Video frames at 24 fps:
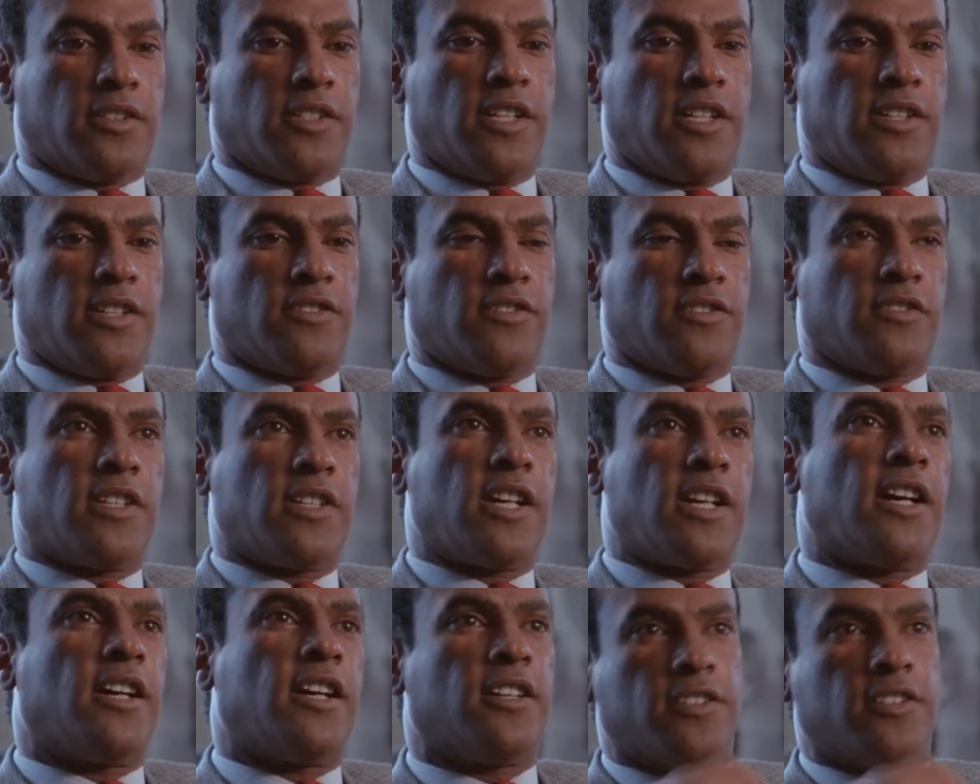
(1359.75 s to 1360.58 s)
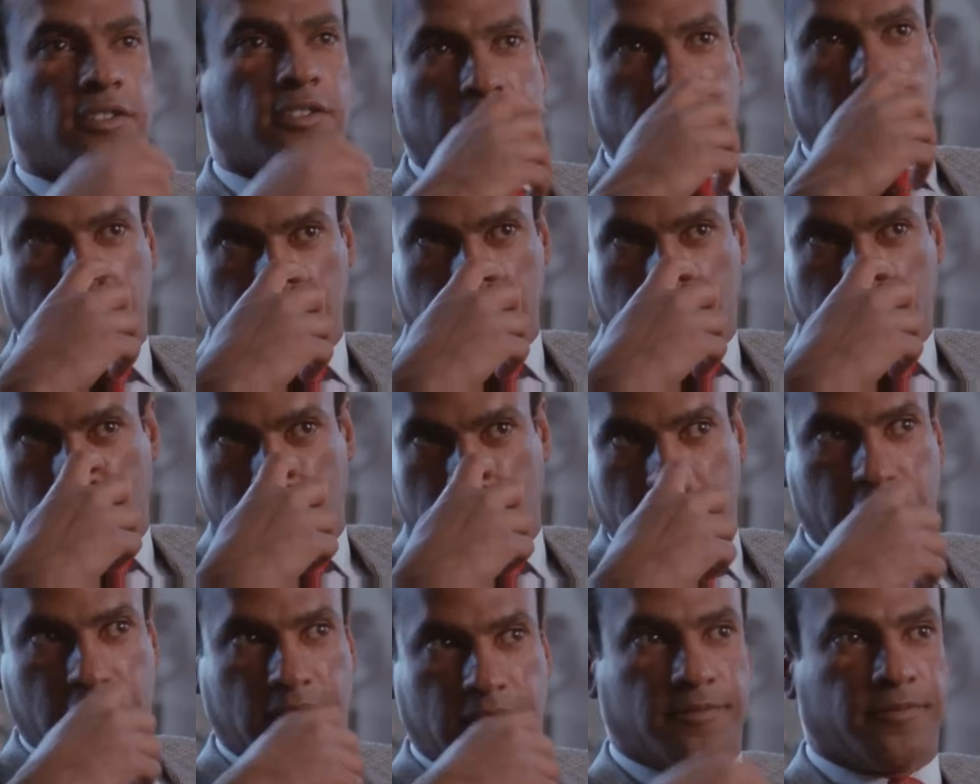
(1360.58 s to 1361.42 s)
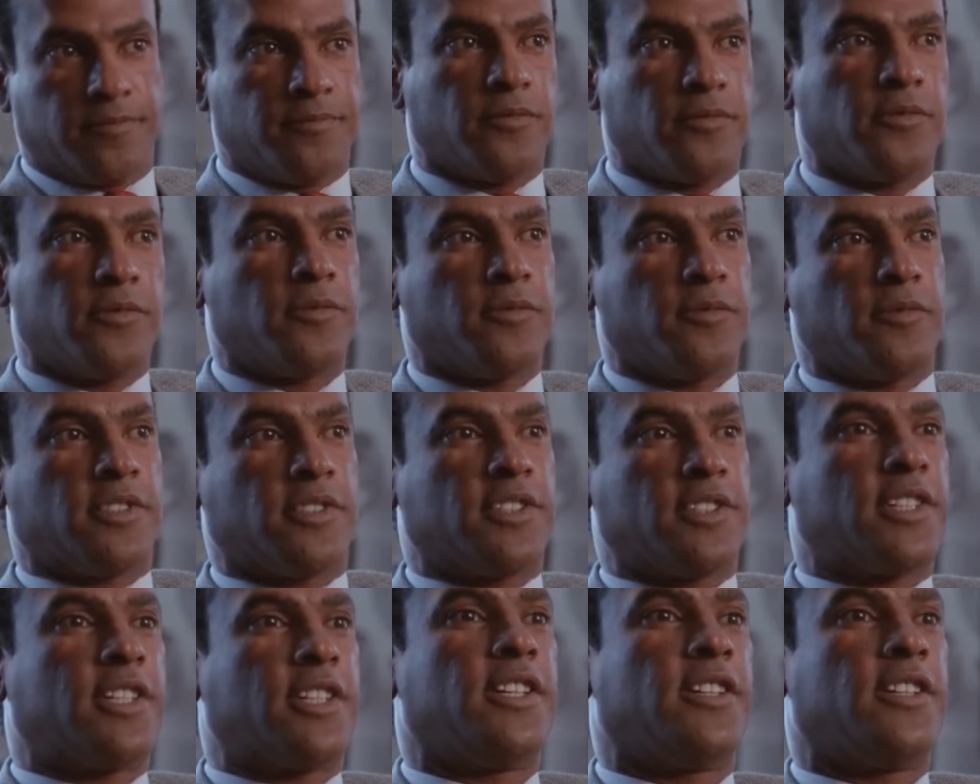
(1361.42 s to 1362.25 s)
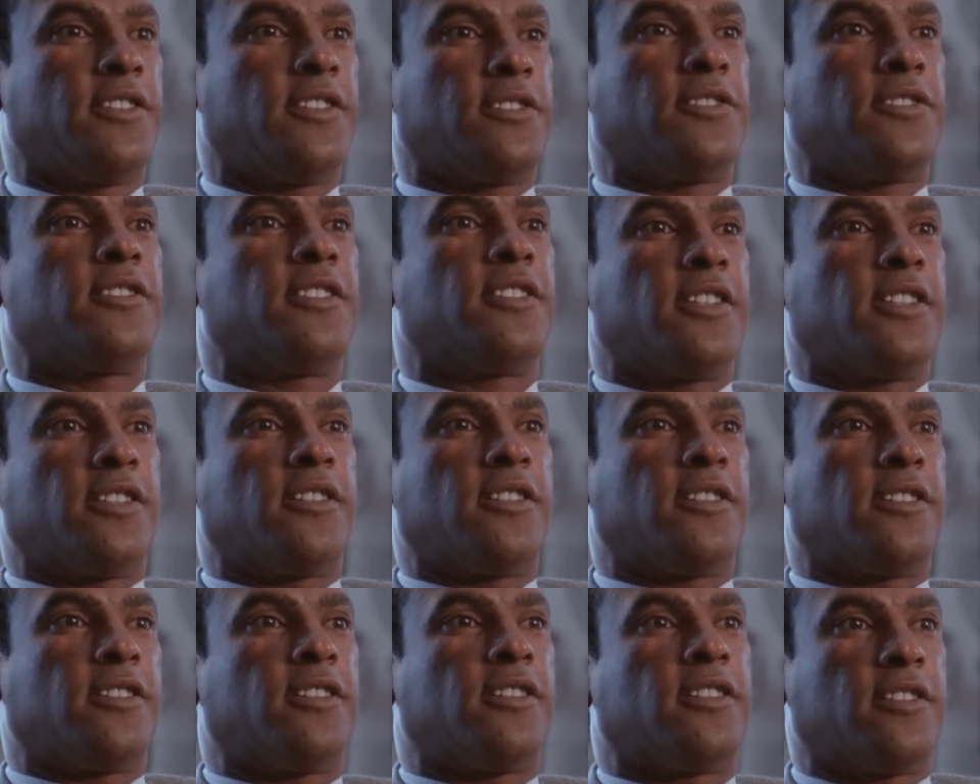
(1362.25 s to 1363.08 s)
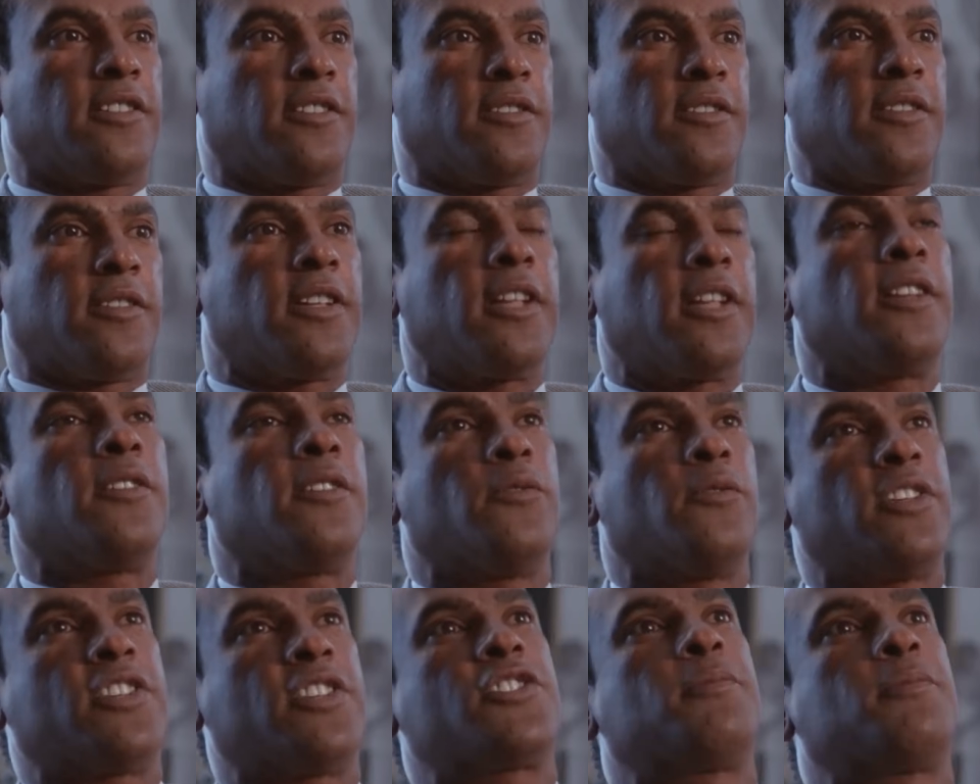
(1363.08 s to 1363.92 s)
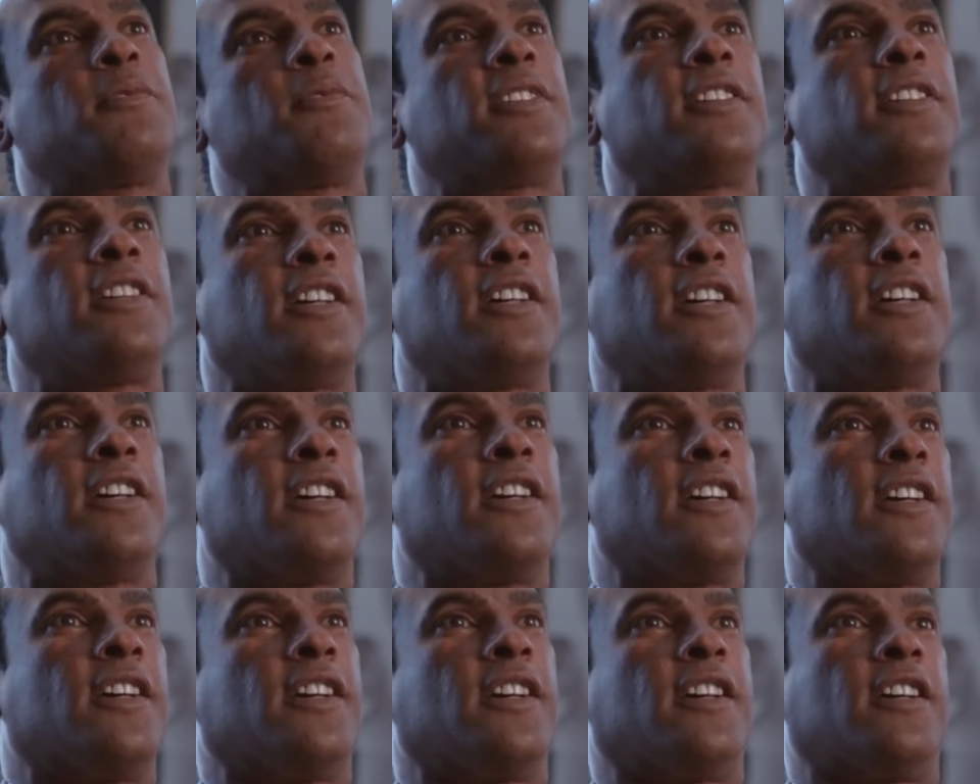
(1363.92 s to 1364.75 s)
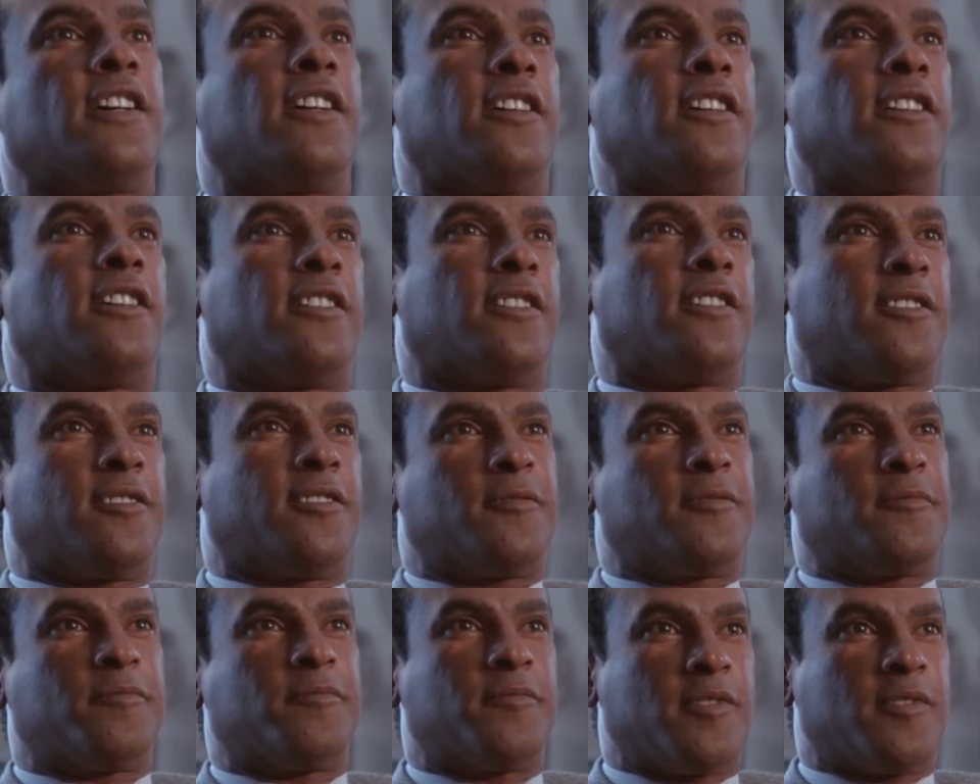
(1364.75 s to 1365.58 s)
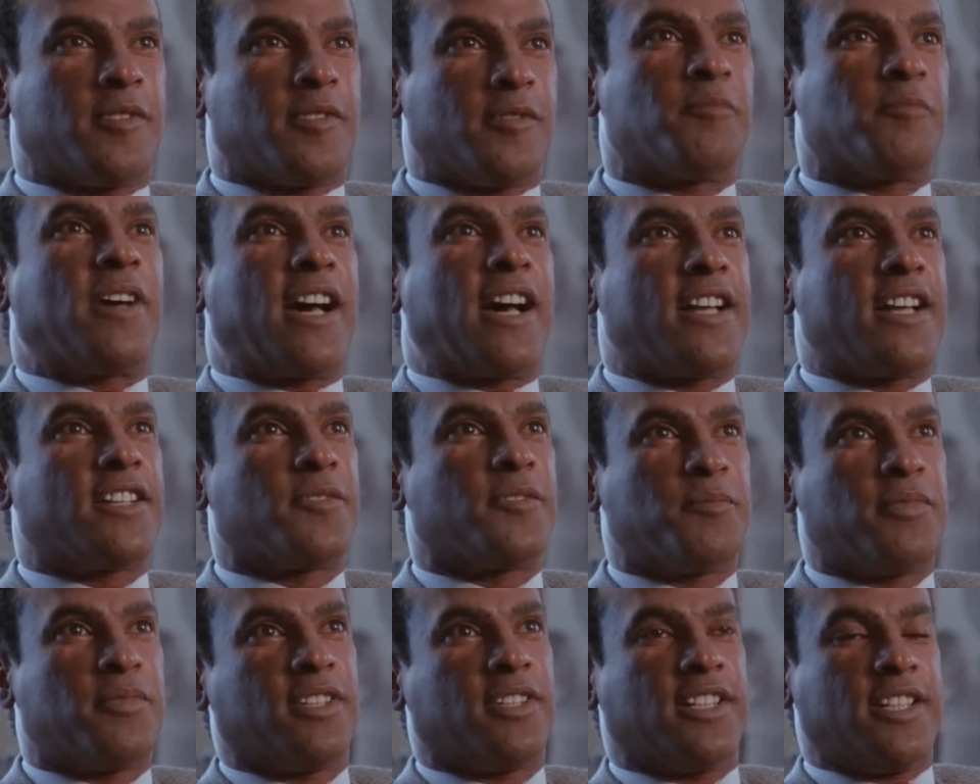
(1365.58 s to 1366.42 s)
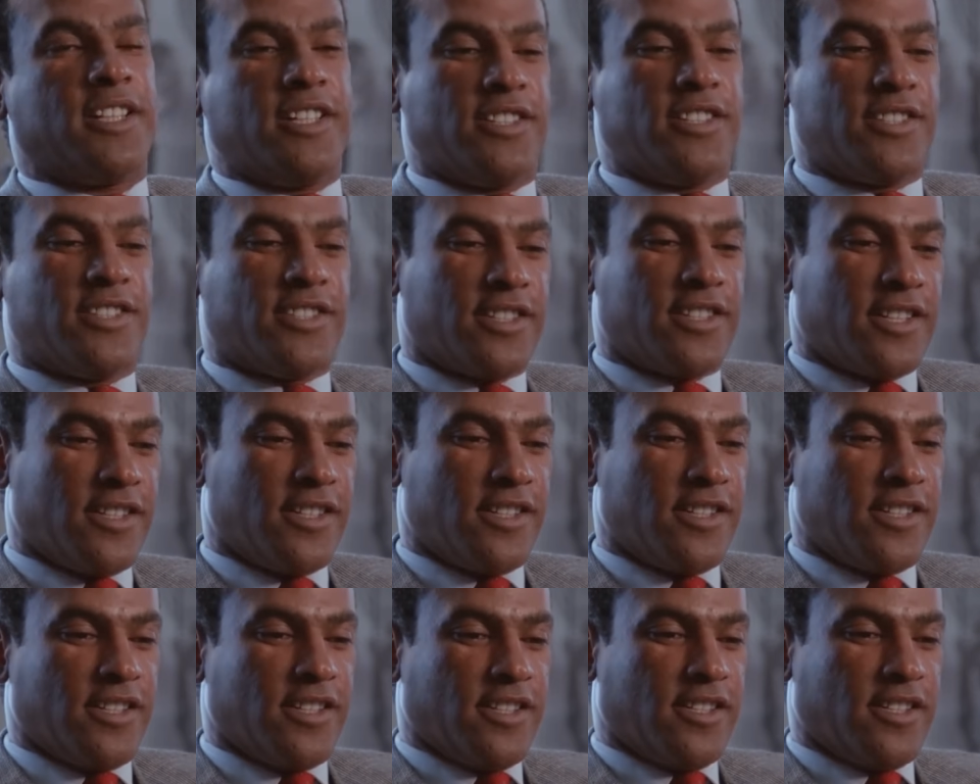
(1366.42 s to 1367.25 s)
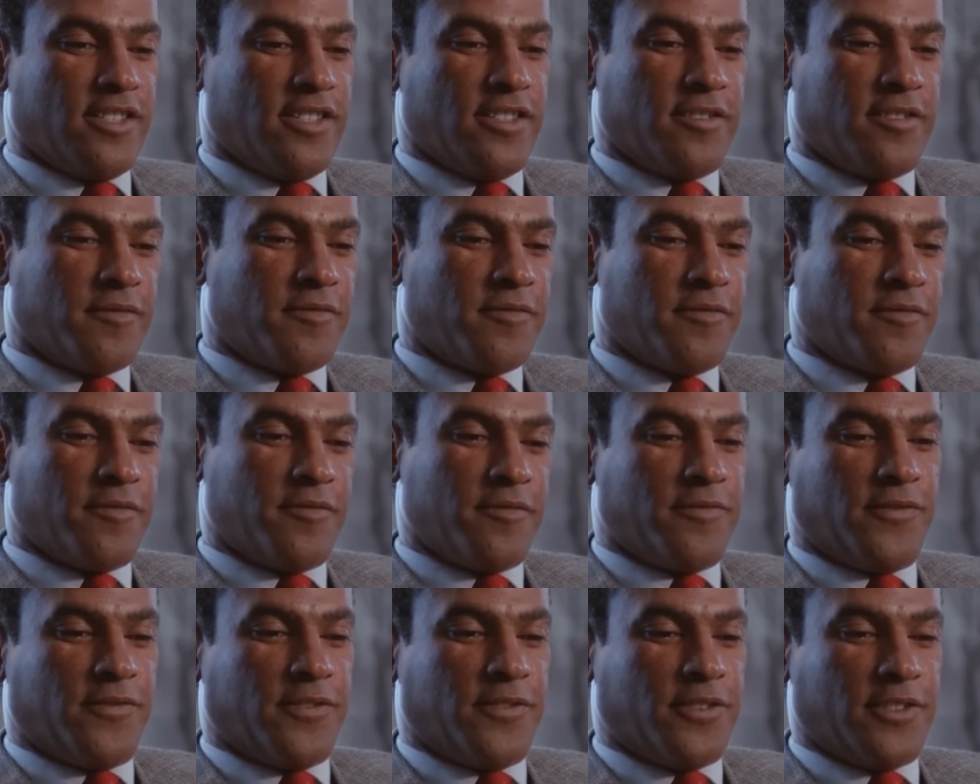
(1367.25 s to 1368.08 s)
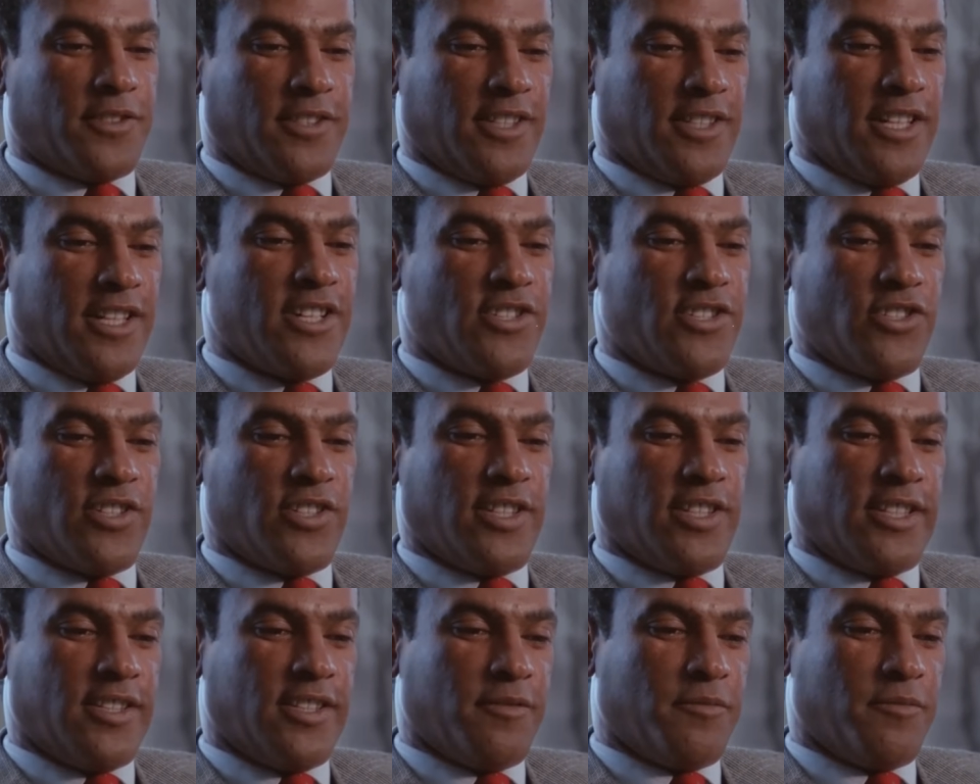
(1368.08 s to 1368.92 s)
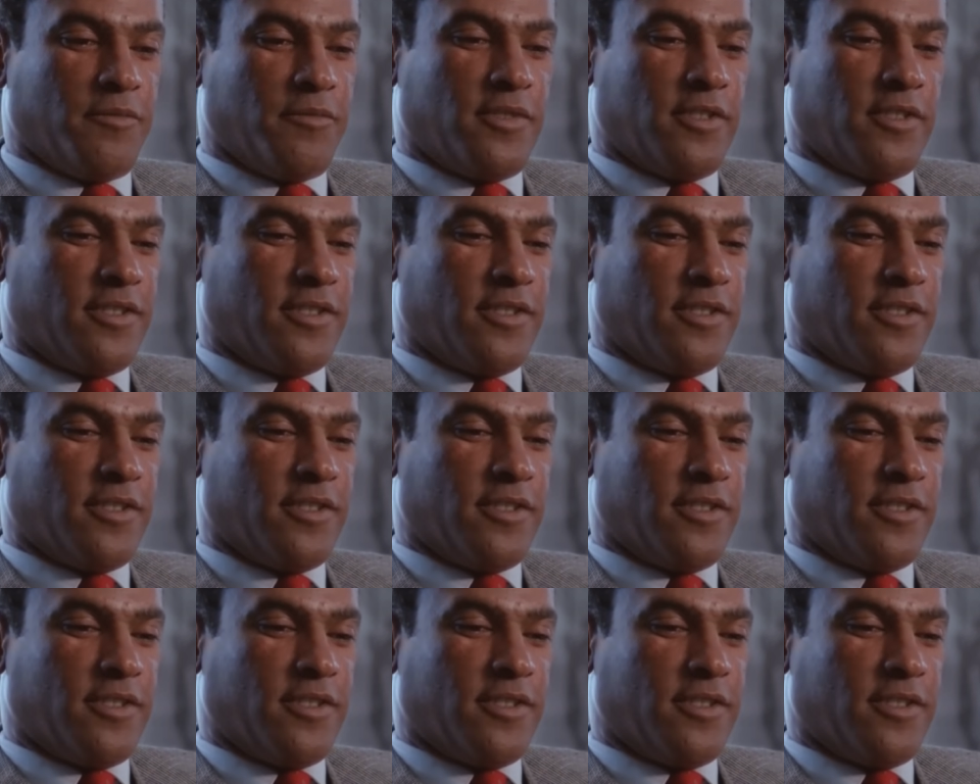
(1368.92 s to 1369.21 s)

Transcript: Denzel Dowell was killed there in Richmond by the police and for allegedly